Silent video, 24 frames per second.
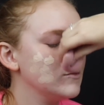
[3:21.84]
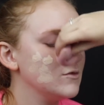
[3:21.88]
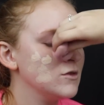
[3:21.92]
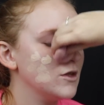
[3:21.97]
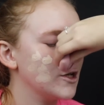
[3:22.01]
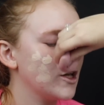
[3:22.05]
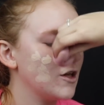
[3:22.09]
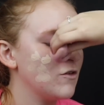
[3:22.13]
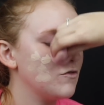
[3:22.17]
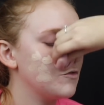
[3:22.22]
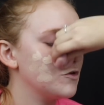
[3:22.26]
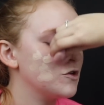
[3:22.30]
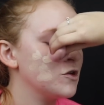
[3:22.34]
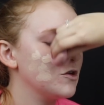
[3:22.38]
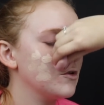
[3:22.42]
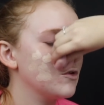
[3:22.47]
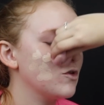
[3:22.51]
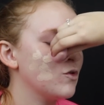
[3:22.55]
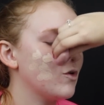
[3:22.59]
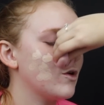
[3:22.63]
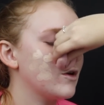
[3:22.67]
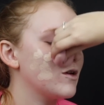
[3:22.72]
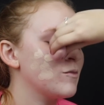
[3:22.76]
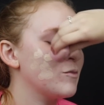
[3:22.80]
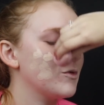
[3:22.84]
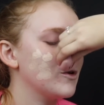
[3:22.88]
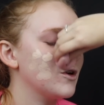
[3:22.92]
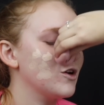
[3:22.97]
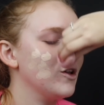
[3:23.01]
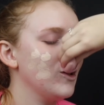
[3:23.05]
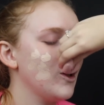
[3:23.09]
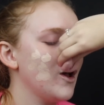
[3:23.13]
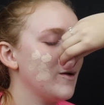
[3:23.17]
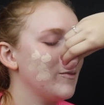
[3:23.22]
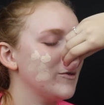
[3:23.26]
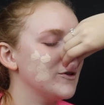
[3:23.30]
Lucky for you, you already put a
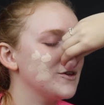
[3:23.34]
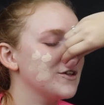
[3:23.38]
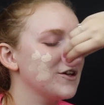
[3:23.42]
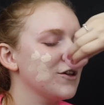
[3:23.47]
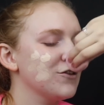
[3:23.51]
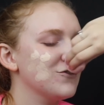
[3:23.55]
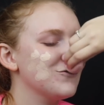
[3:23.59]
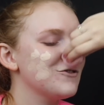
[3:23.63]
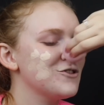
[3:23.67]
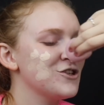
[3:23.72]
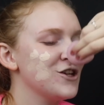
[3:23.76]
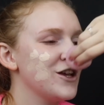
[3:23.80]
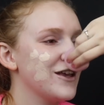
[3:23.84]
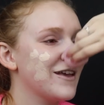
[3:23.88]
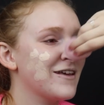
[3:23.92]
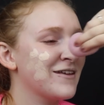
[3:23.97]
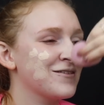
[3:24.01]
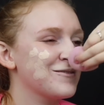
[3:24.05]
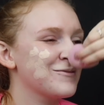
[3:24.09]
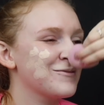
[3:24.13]
glow up on the other cheek.